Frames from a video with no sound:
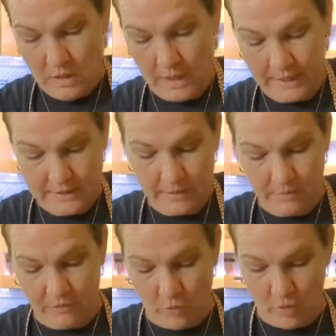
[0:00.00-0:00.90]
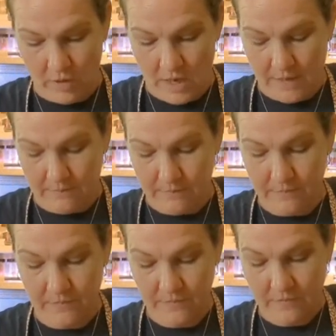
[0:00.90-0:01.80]
Like I said before, I
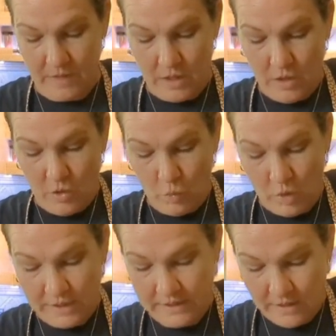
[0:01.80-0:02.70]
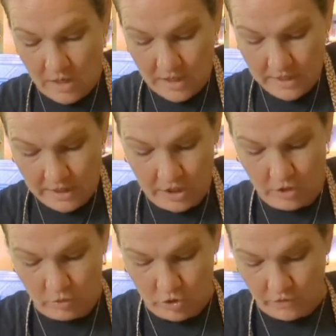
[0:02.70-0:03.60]
was not a
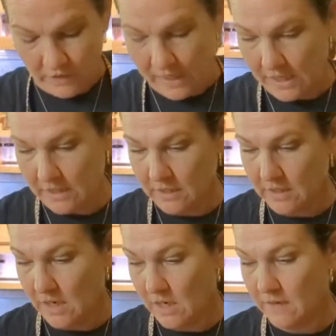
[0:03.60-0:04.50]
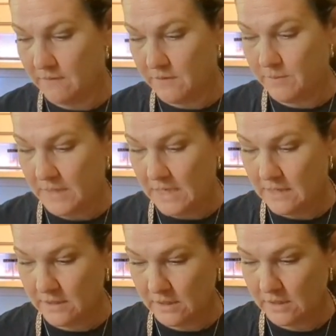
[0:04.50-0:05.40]
huge fan of the beet,